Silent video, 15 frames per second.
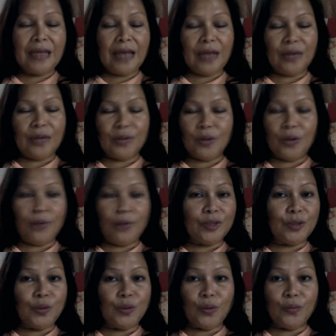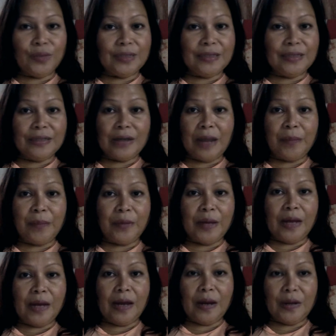I could always go with Grab
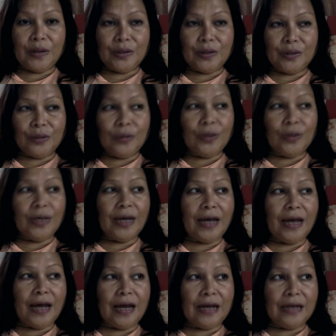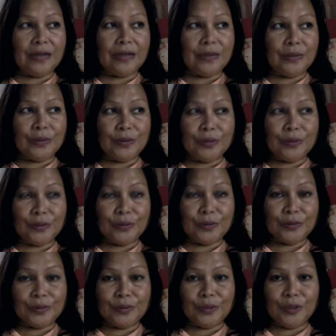car or Go car
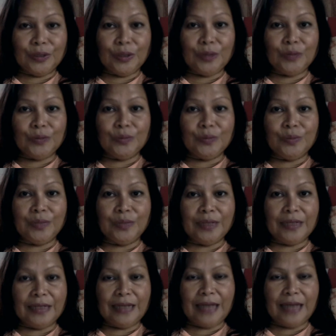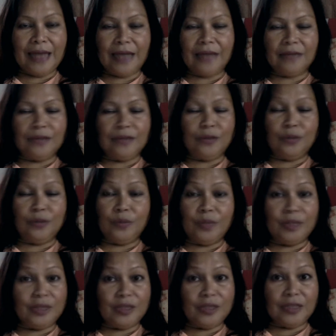or, you know, Uber. Like Uber
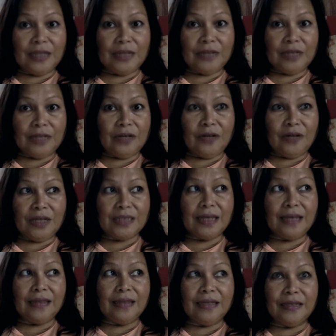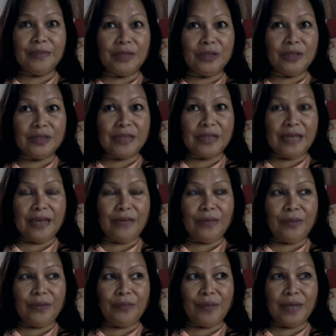is not allowed in Indonesia, I think, because they
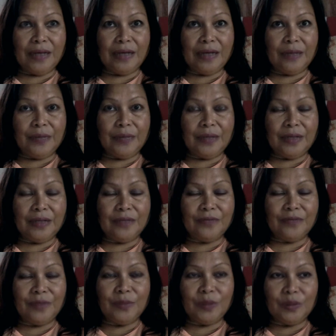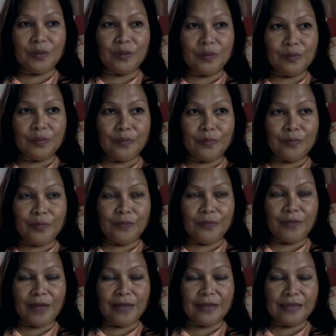went bankrupt here, if
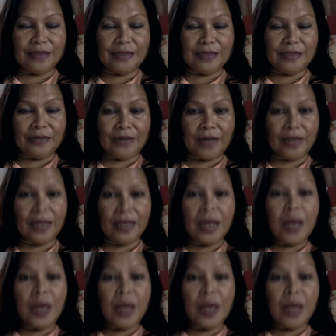I understand right.